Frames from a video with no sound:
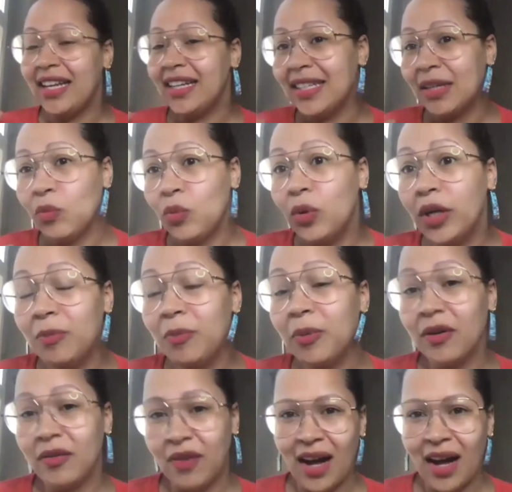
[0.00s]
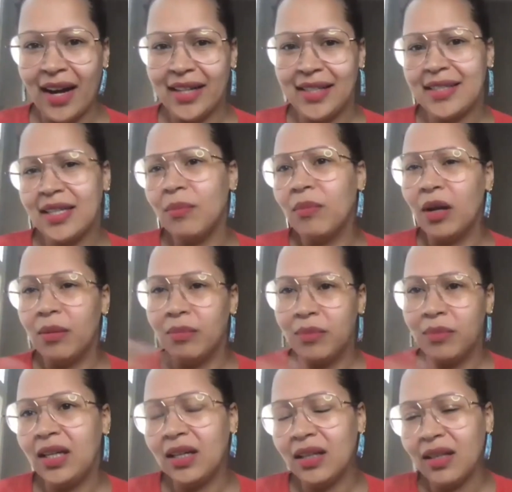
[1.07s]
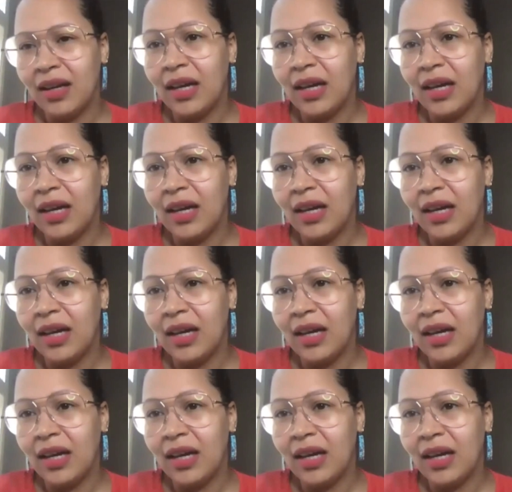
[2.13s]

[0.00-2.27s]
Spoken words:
would provide some immediate